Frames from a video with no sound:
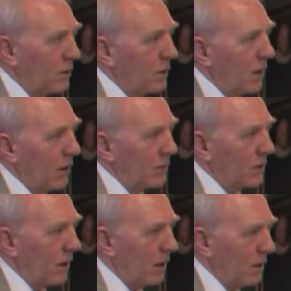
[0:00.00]
you have
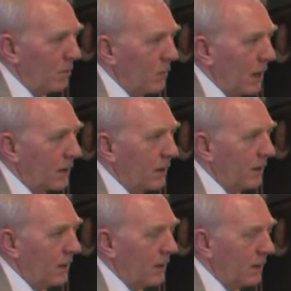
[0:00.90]
done back in
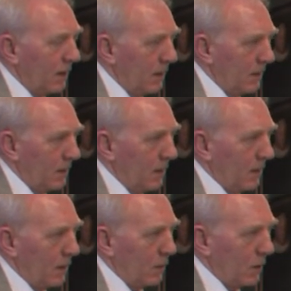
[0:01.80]
India,
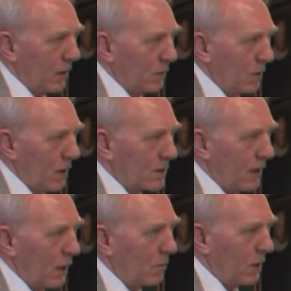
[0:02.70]
where you
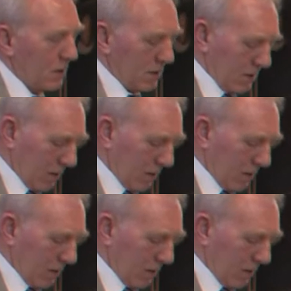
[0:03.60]
established